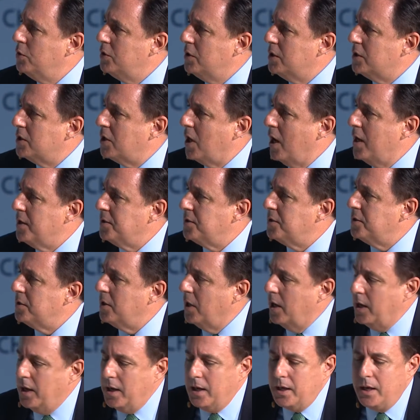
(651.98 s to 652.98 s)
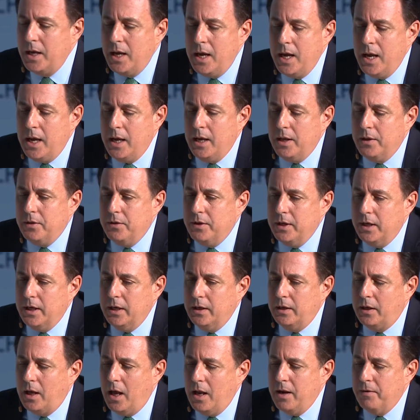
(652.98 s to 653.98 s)
discuss
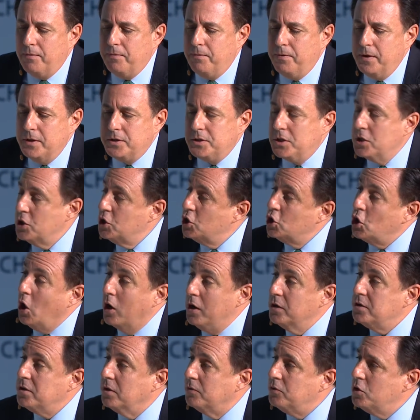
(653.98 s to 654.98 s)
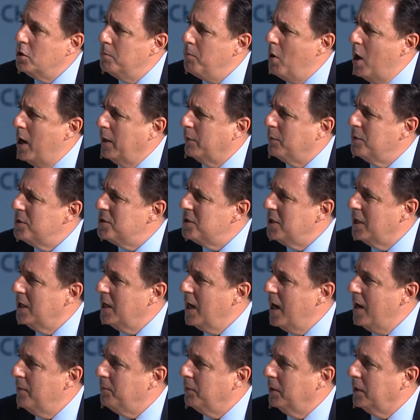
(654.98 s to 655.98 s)
the kind of fits and starts of democracy
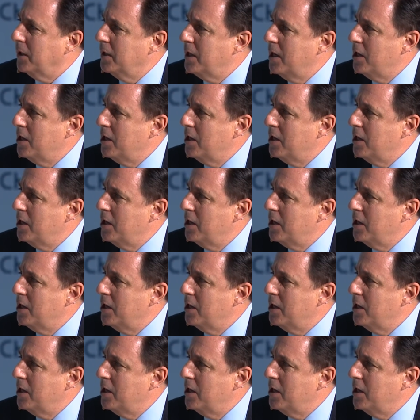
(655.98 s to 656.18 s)
in Africa.